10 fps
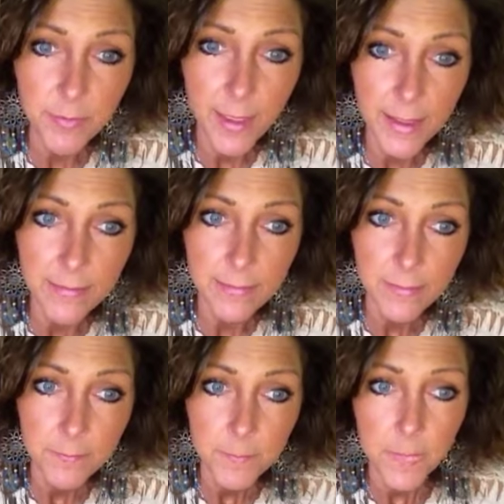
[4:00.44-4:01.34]
that,
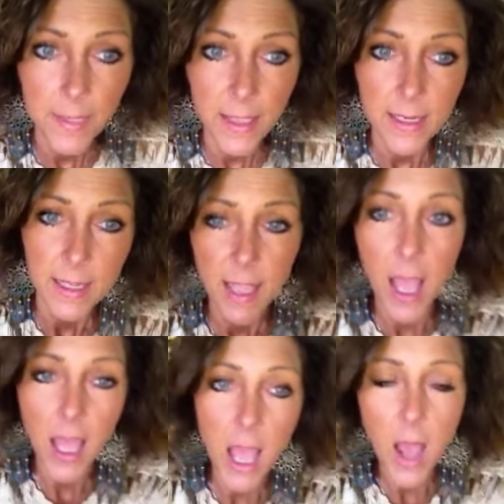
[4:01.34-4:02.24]

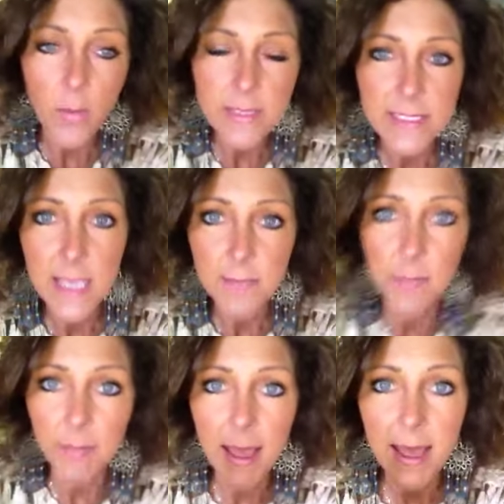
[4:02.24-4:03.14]
always keep
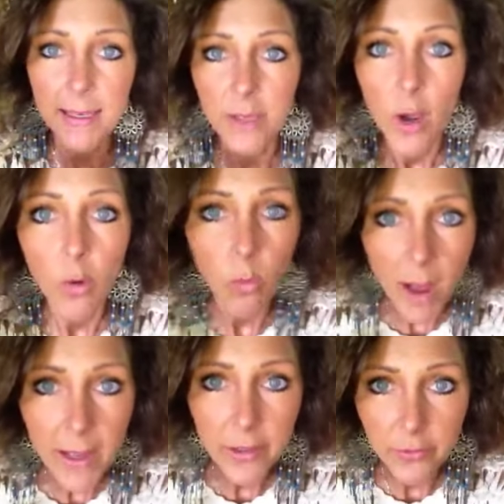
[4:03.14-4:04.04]
in mind
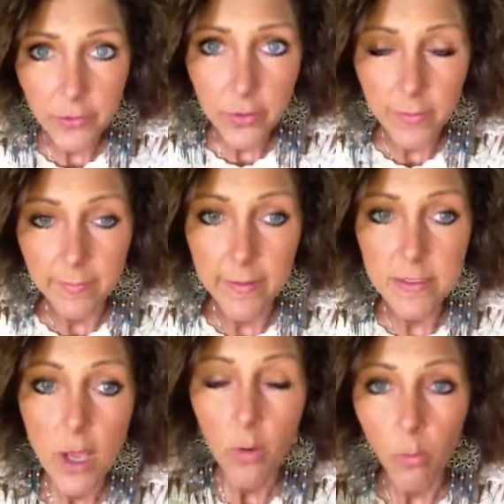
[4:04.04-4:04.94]
why you're doing
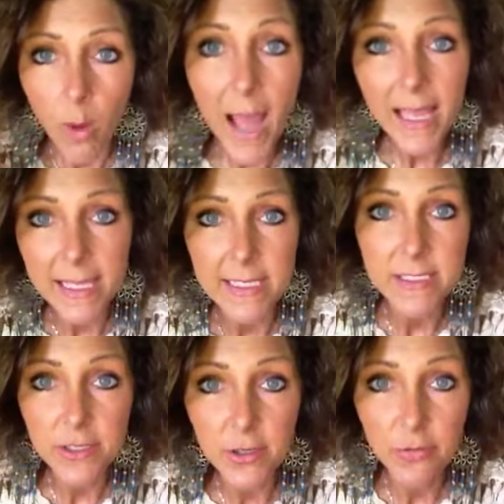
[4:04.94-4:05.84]
this. Why is
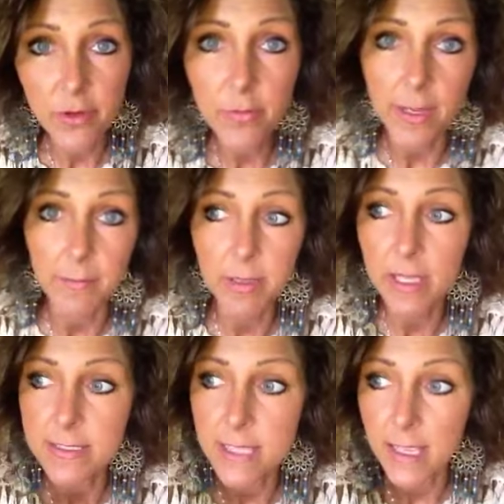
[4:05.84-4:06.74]
it you're doing it?
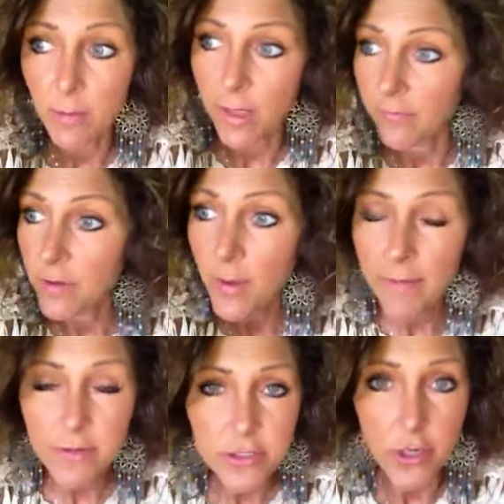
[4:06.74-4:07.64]
Because if you
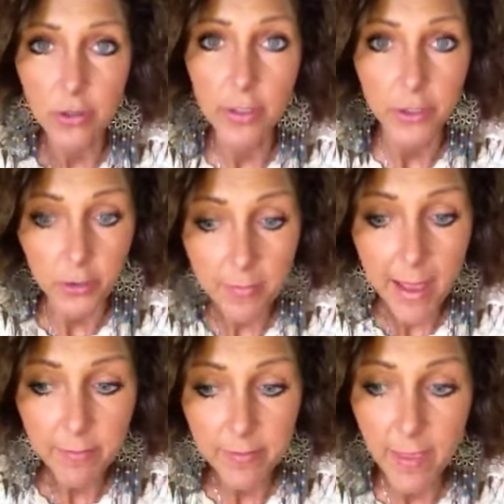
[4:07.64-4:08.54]
have a journal and you're
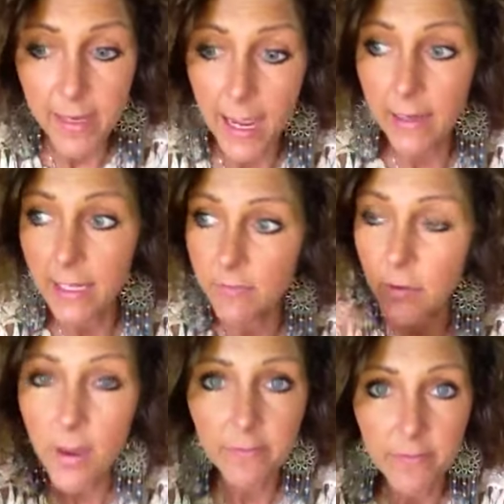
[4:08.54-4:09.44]
mapping that out, if
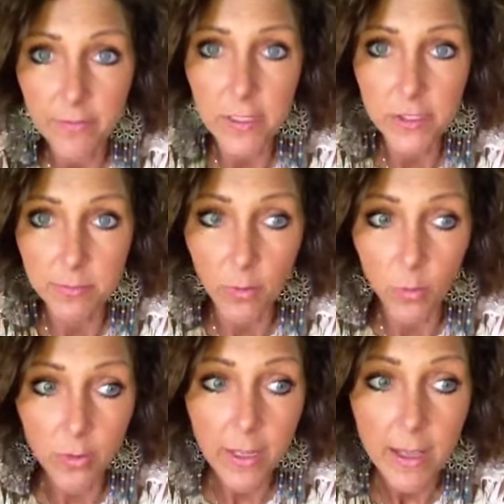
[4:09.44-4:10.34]
you have a vision
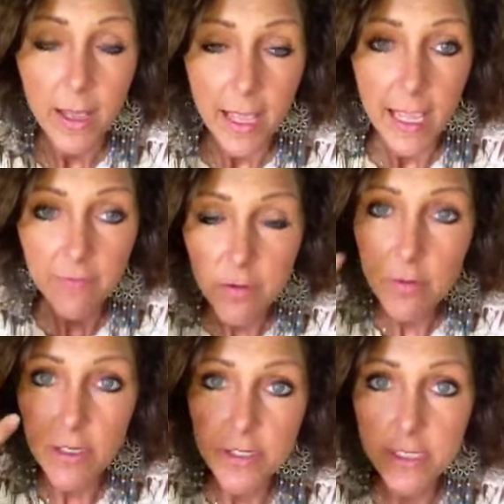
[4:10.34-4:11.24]
board, if you
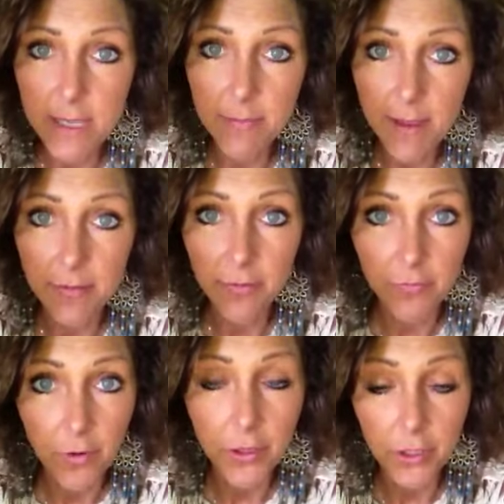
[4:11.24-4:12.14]
can just keep that in the
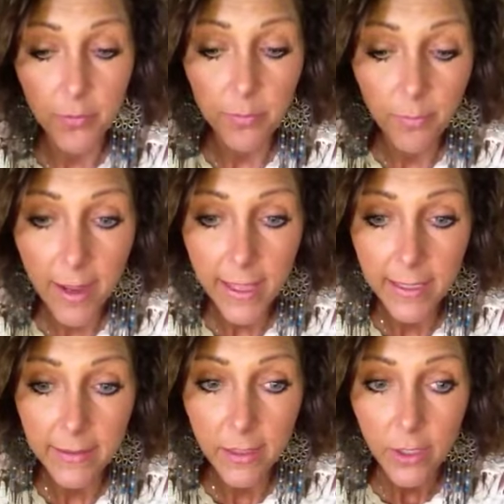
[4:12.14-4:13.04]
front of your
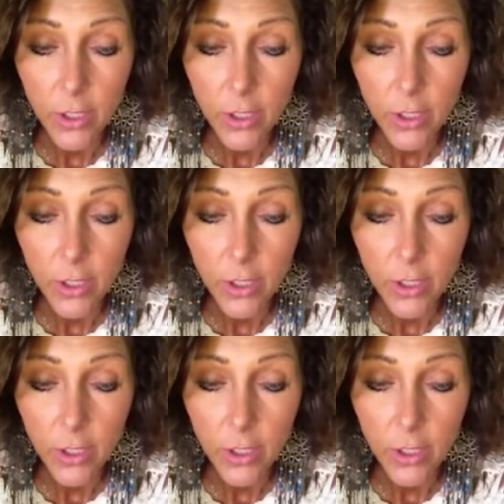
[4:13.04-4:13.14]
brain,